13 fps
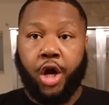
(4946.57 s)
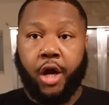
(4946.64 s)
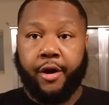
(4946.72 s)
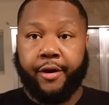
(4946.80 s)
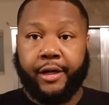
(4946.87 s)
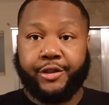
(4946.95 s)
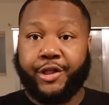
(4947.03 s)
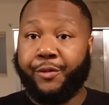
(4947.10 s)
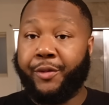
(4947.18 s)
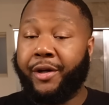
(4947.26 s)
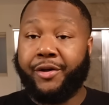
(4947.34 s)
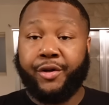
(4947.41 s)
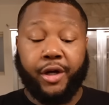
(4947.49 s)
right, so we're
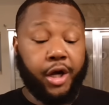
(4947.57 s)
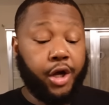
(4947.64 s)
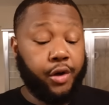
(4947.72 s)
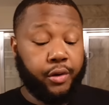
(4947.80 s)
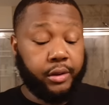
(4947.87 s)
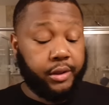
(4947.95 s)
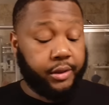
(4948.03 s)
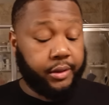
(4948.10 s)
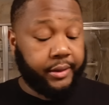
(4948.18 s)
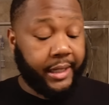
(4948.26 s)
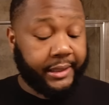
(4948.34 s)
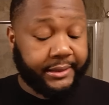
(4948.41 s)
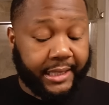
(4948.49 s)
gonna do a whole little
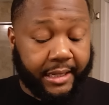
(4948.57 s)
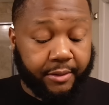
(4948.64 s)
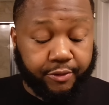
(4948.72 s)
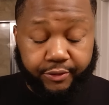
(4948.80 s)
nighttime